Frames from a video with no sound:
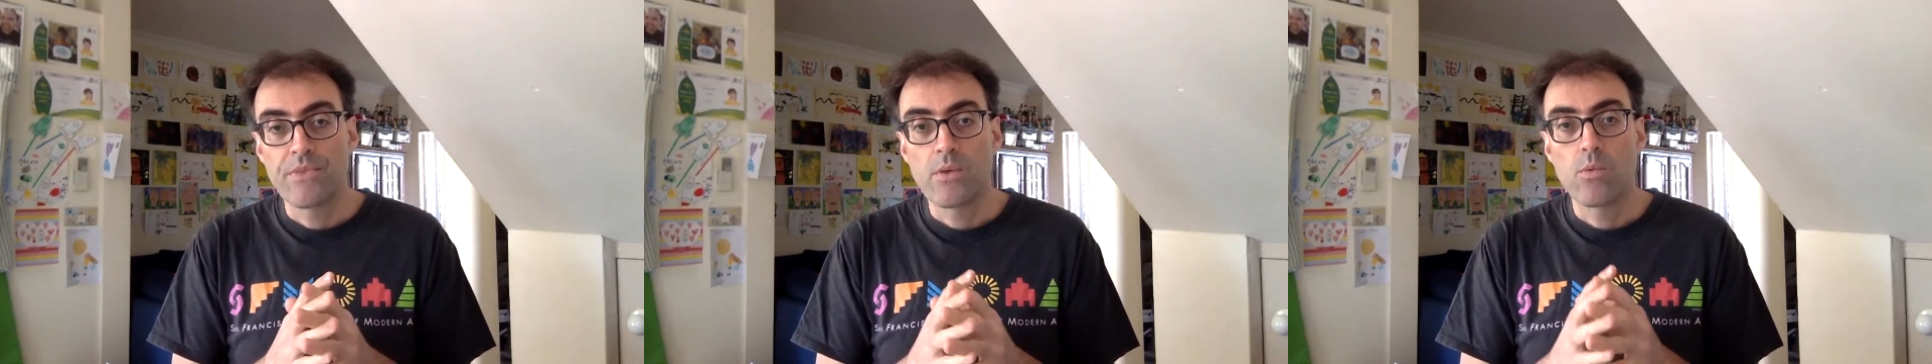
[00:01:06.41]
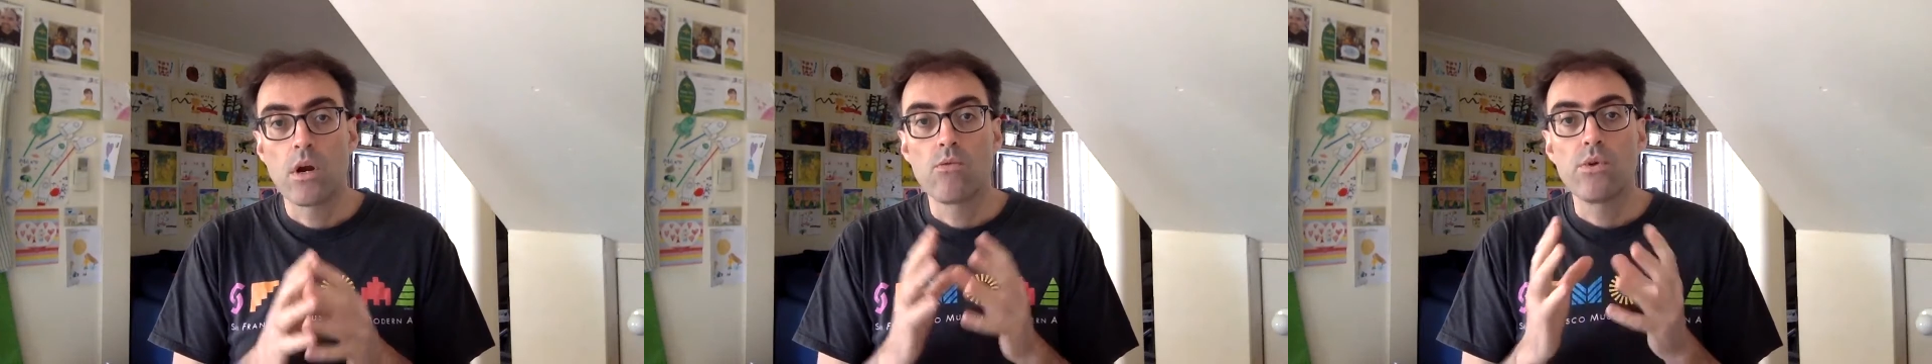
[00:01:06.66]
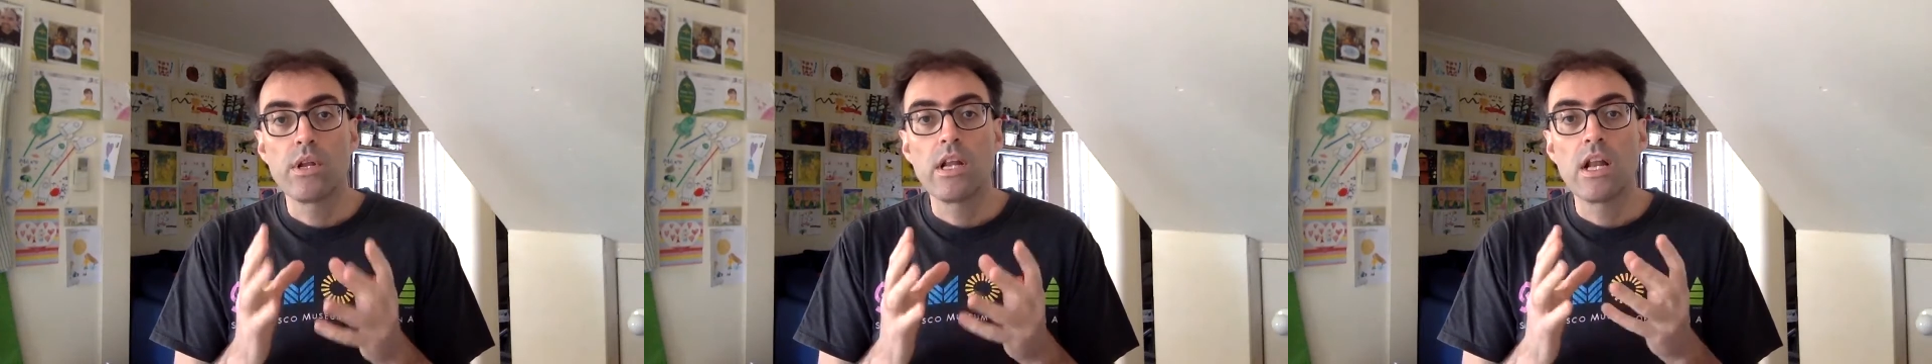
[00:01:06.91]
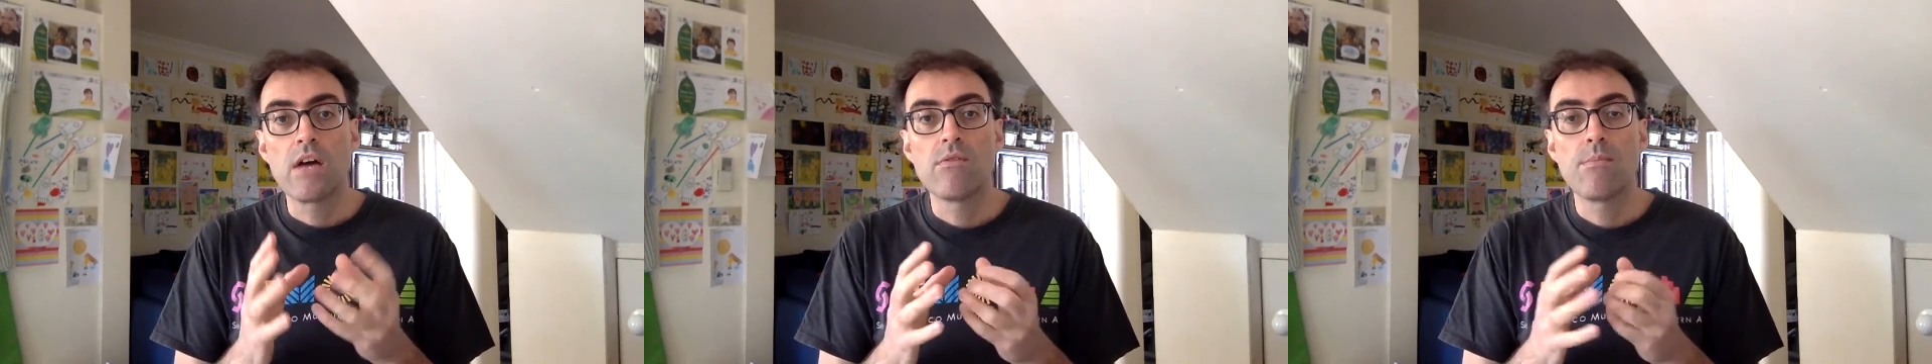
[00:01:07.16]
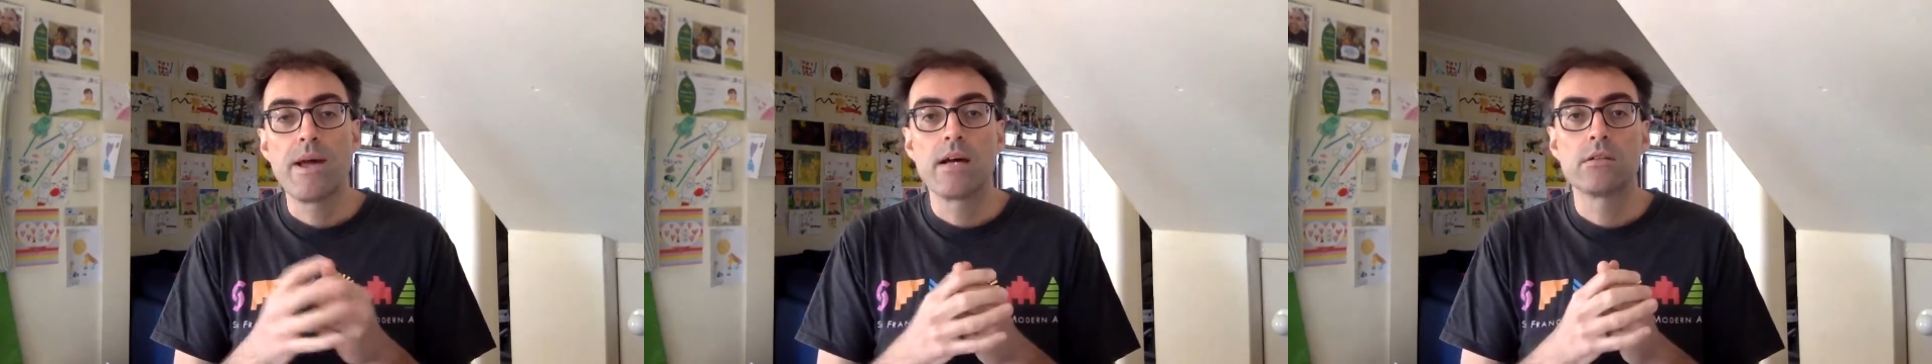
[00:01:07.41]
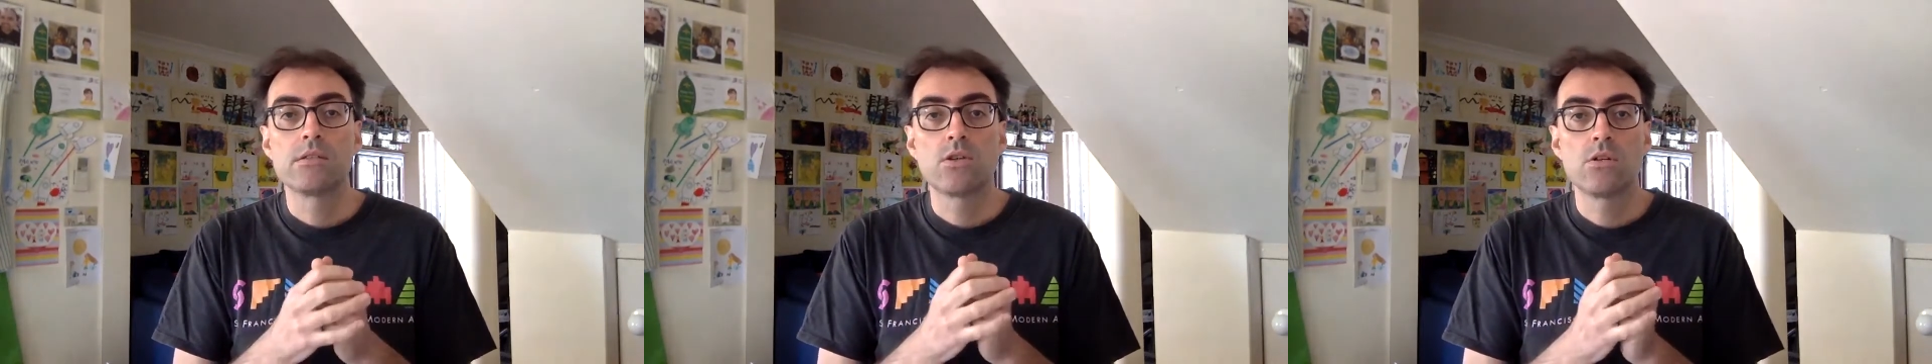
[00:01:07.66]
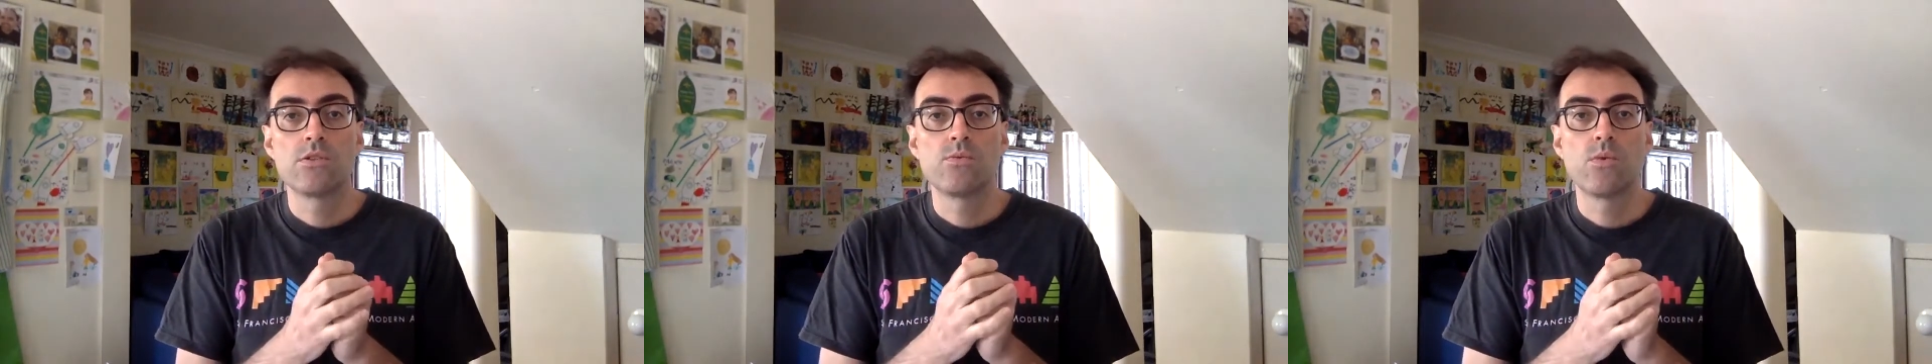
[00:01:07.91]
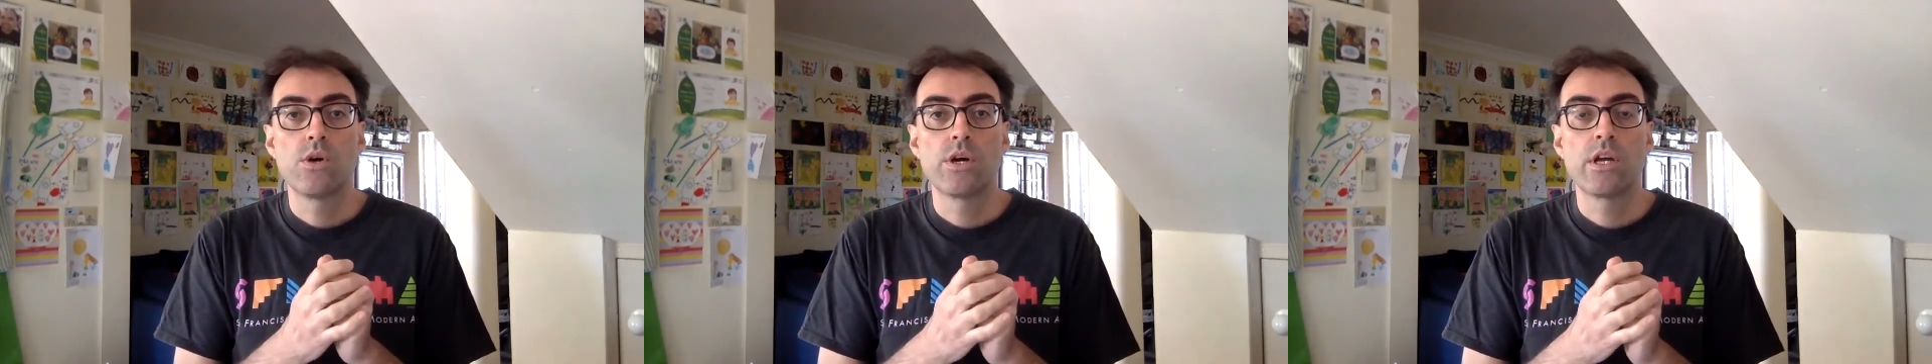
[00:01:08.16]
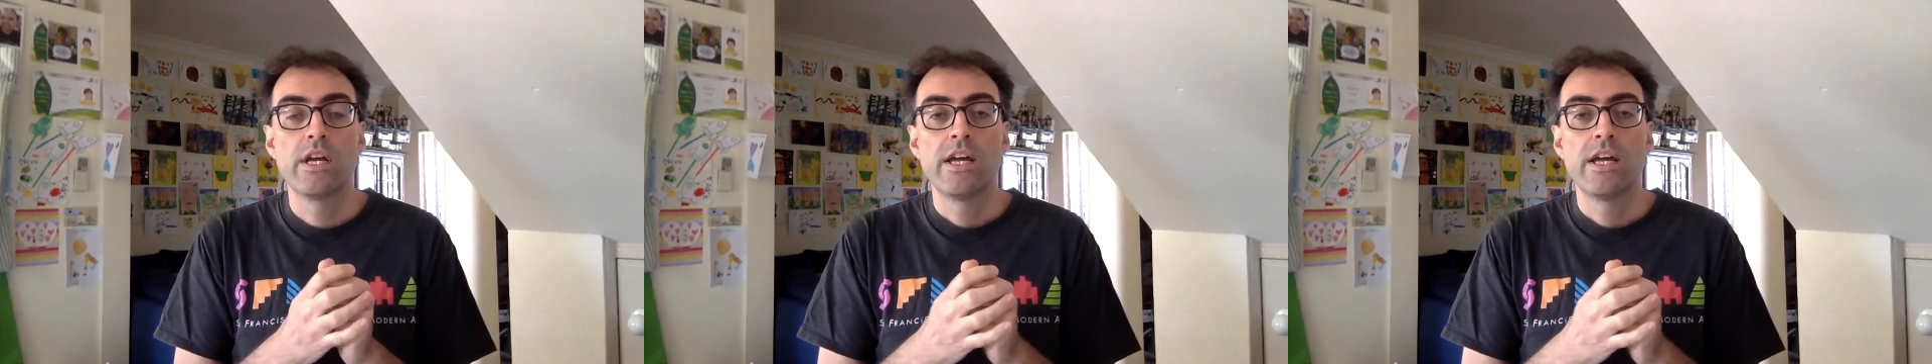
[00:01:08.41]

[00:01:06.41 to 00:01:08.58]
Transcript: And what I really love about Todd's work